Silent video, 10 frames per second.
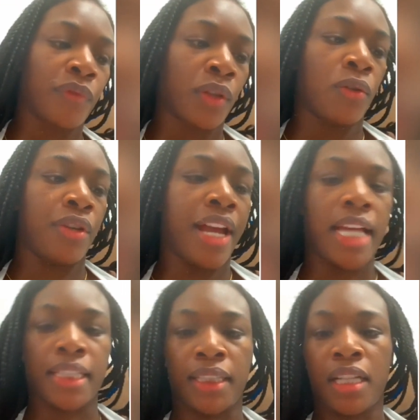Where you
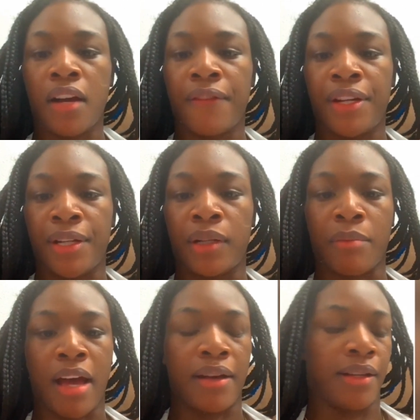guys can click off here and go to
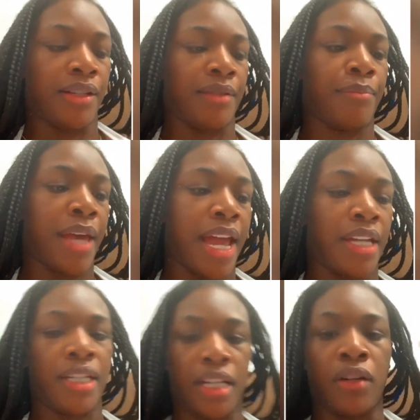my
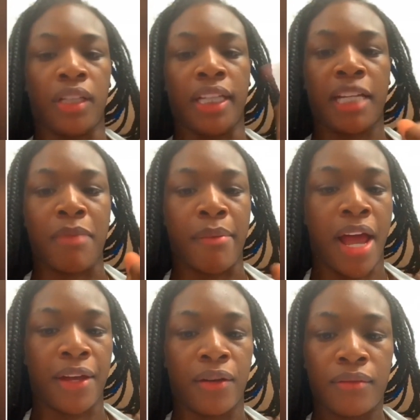page and go to the link in my
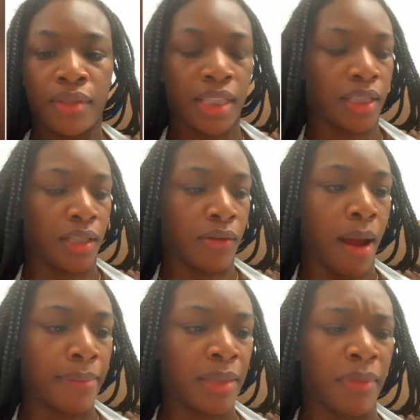bio to
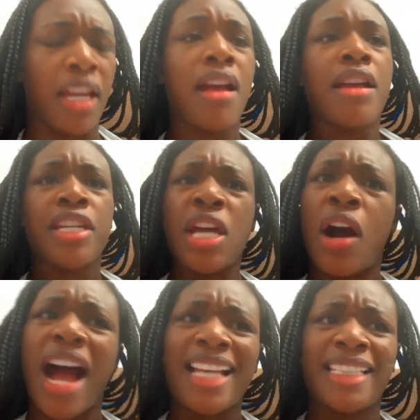subscribe to me. Y'all,
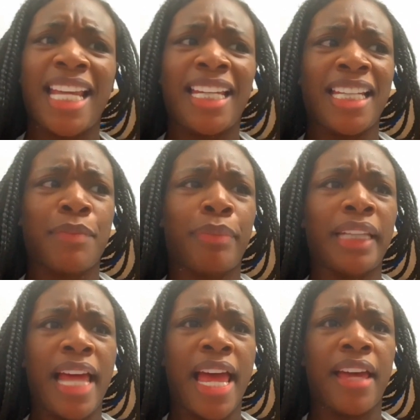I seen this
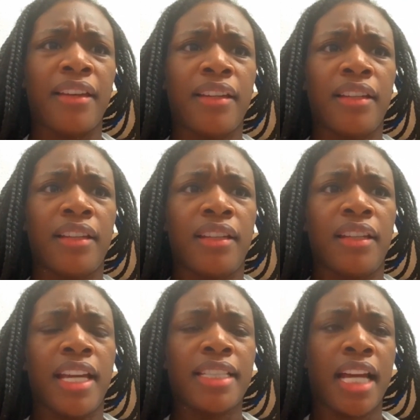plate.
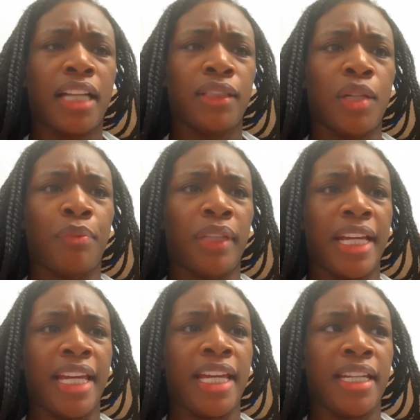It's like a little
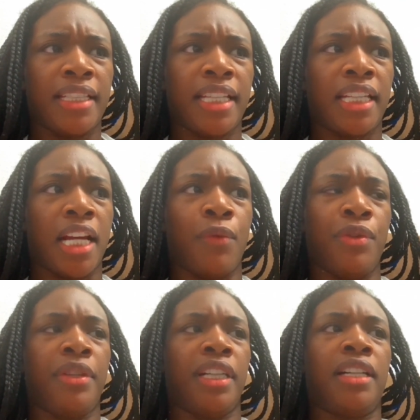plate, and it say like when you
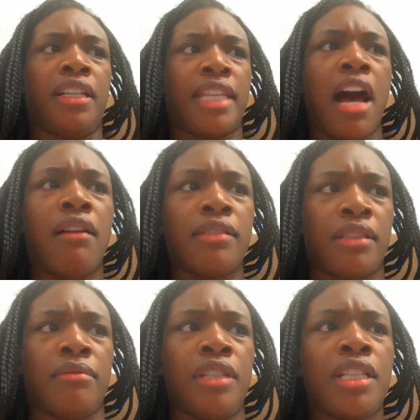get
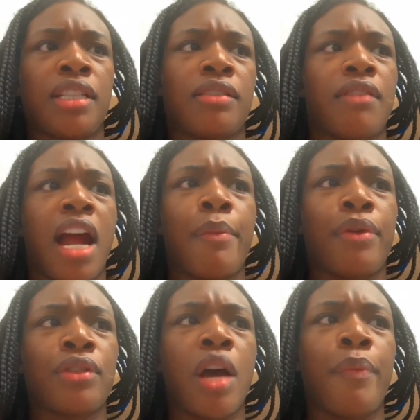100,000 subscribers up